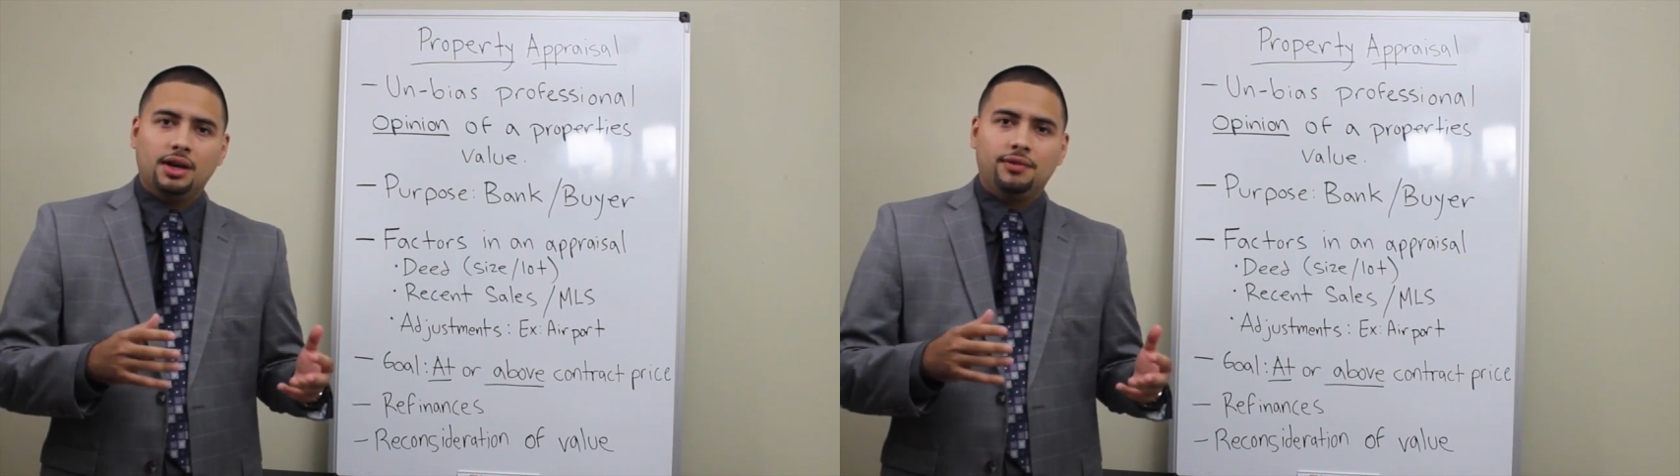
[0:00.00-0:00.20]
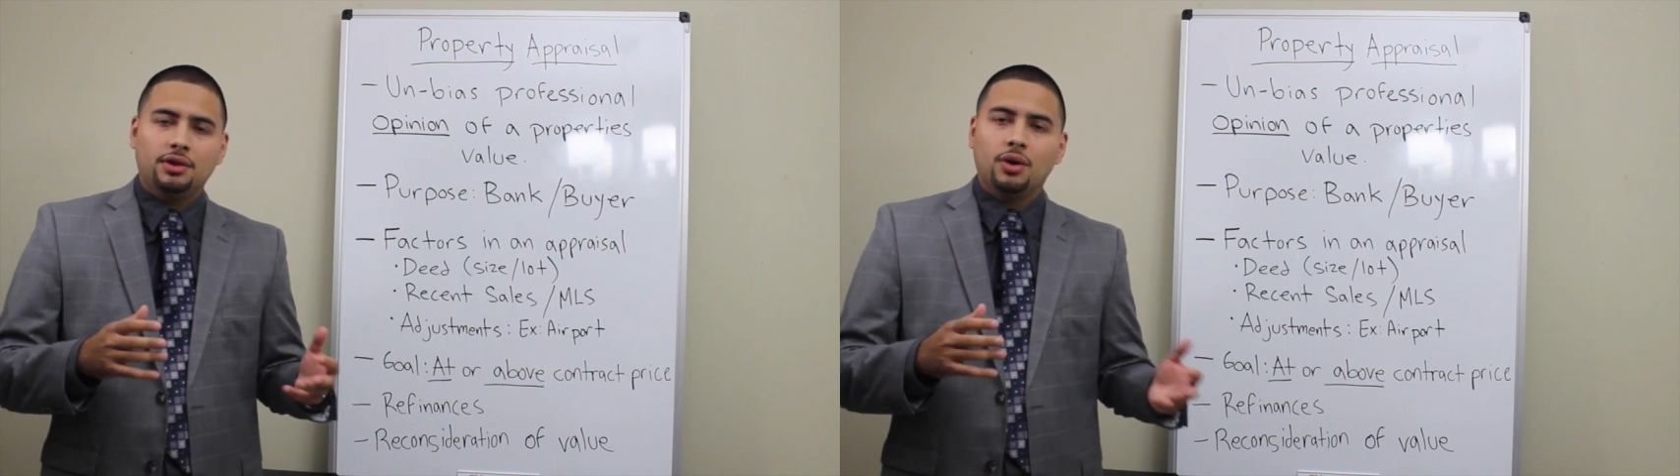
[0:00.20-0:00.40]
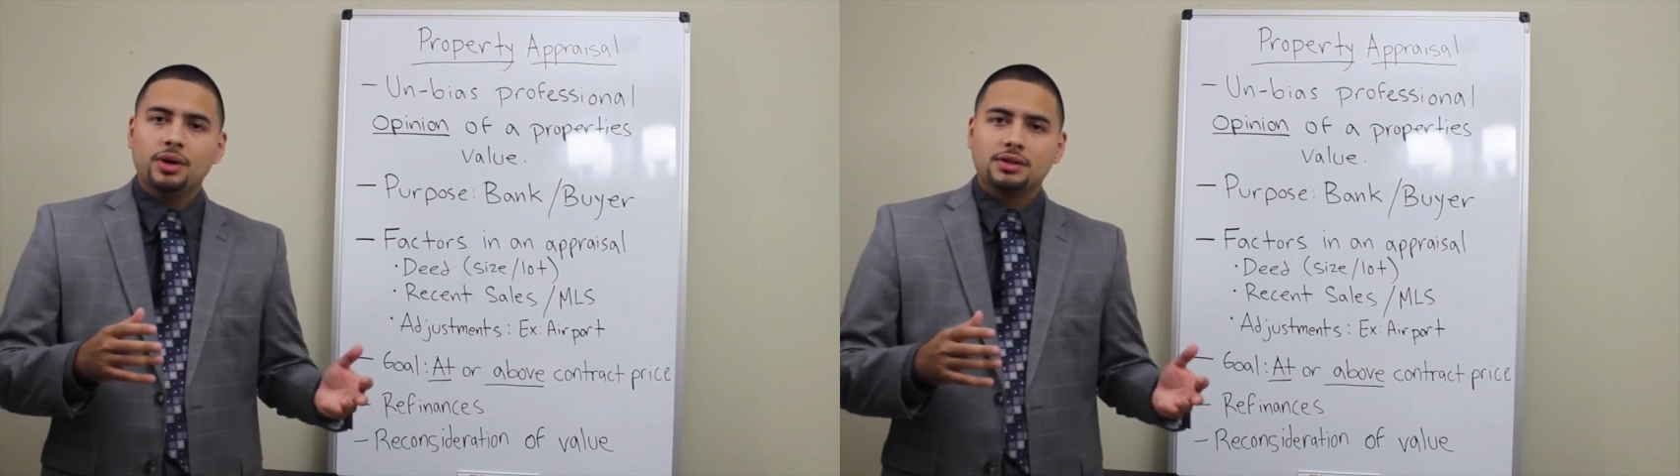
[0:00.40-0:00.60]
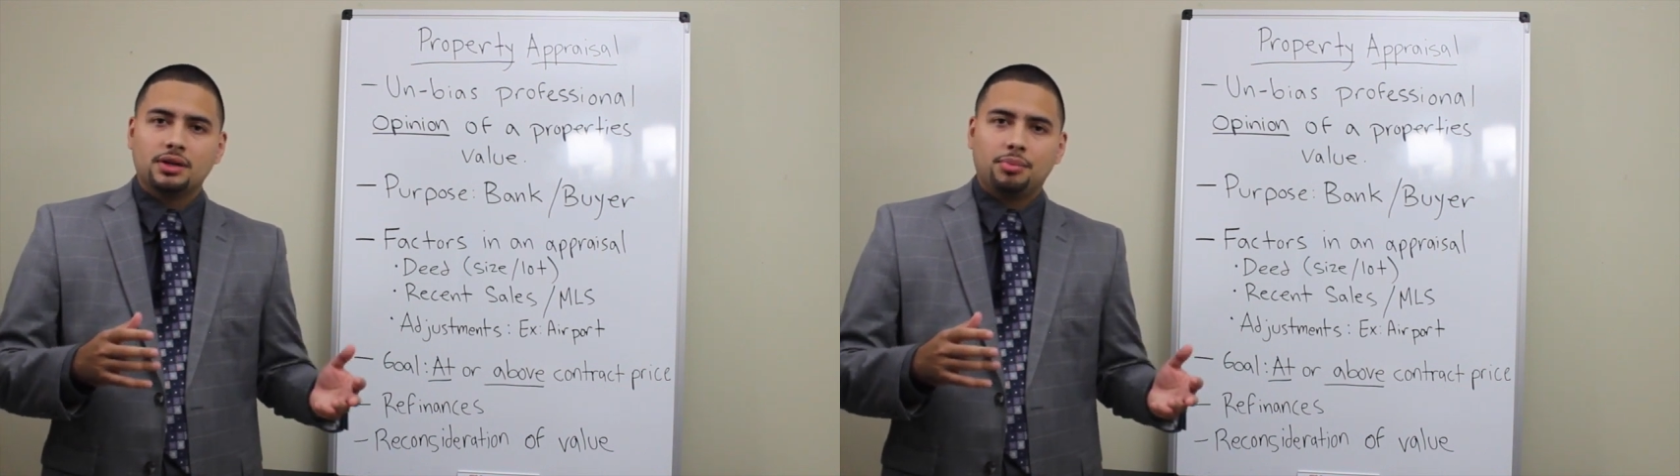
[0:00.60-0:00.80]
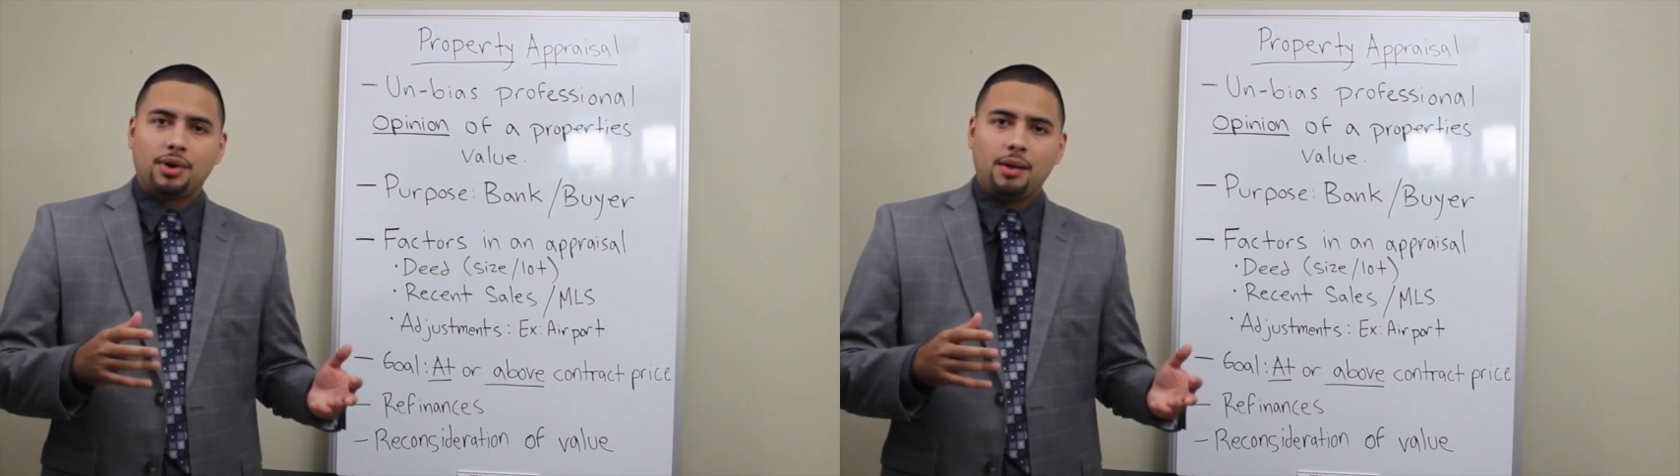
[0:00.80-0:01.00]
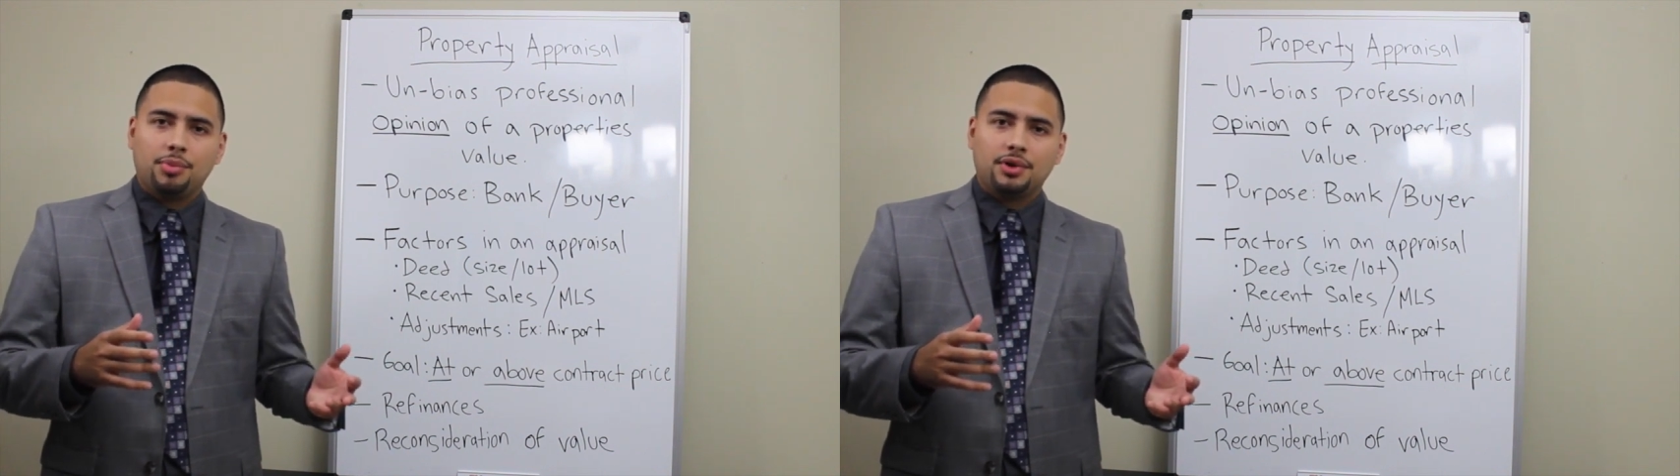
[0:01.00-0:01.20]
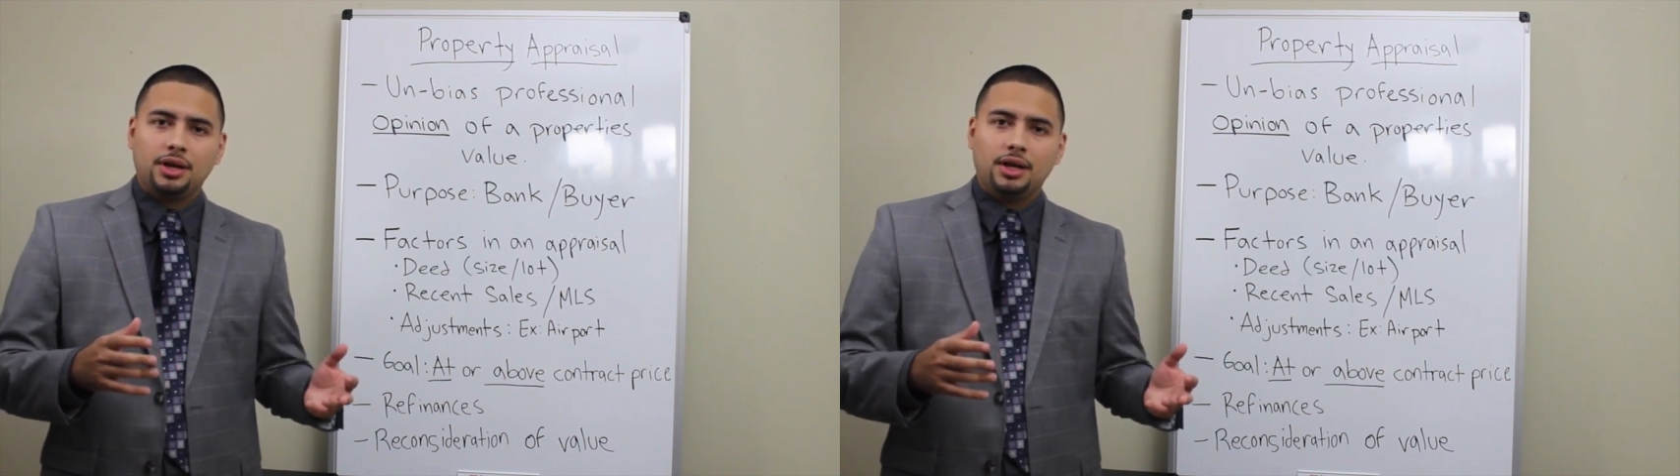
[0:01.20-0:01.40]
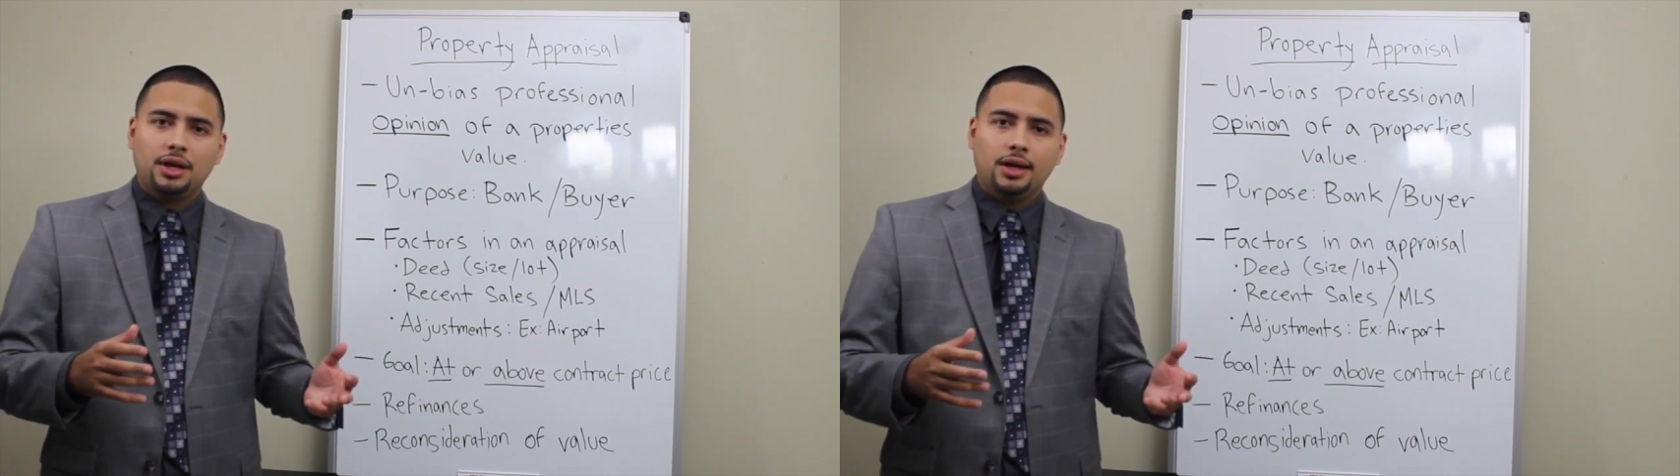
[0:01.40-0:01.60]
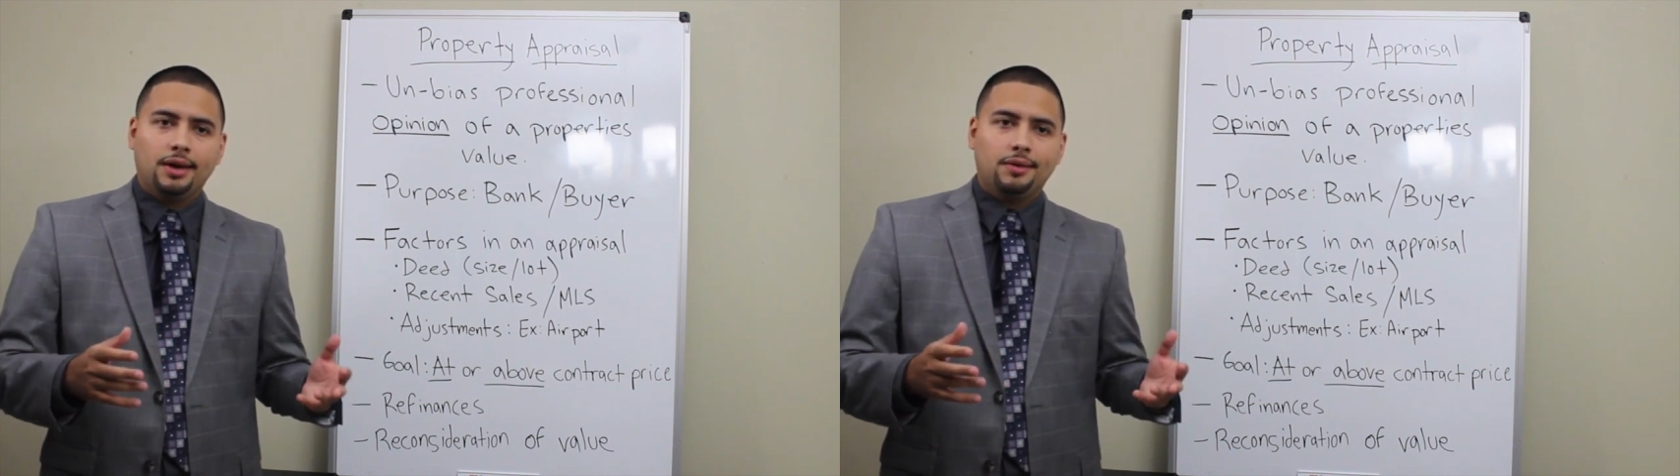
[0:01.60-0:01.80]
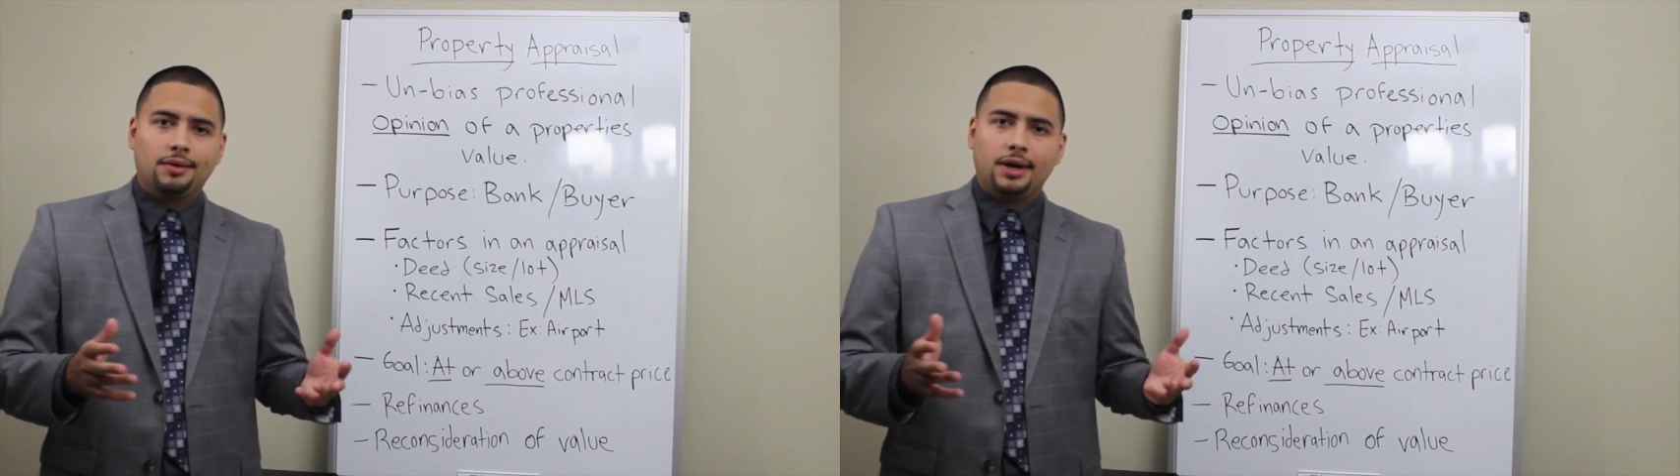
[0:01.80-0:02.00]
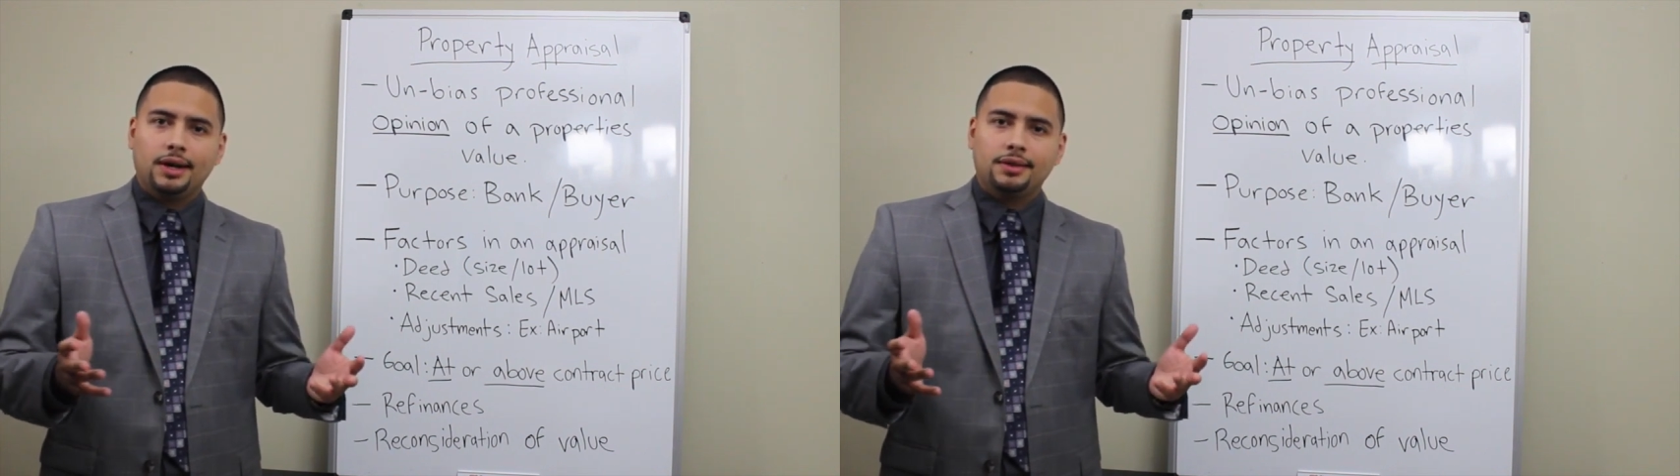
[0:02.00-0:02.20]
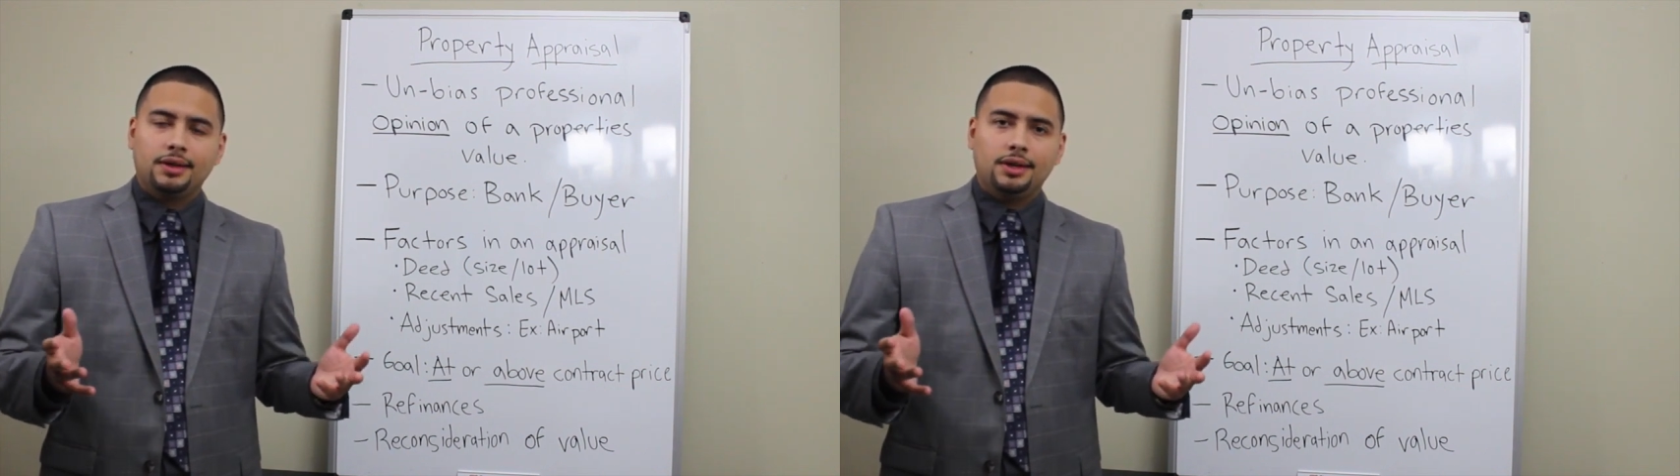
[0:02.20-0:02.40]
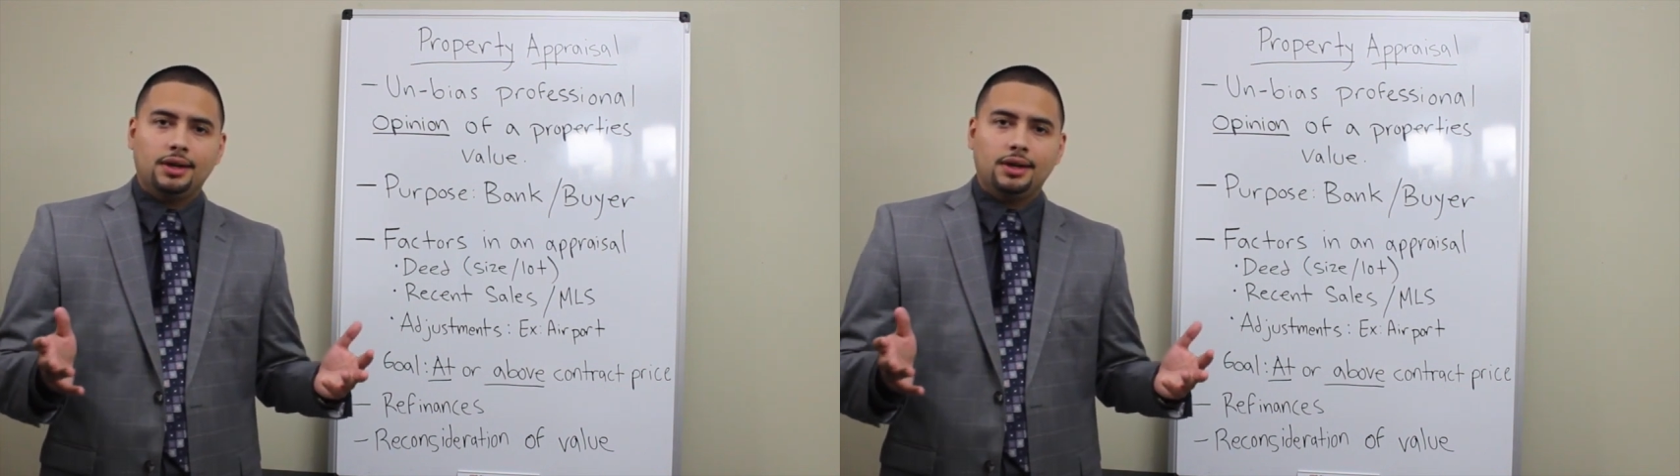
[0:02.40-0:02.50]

If you go into the property, right,